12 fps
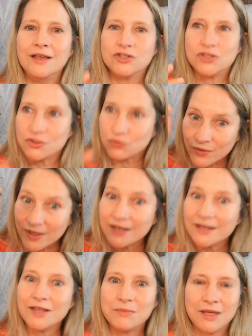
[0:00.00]
she's
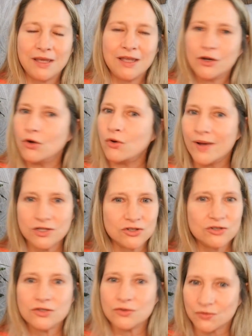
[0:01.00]
reading me, no
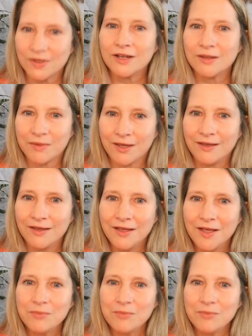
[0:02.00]
question, she was reading me,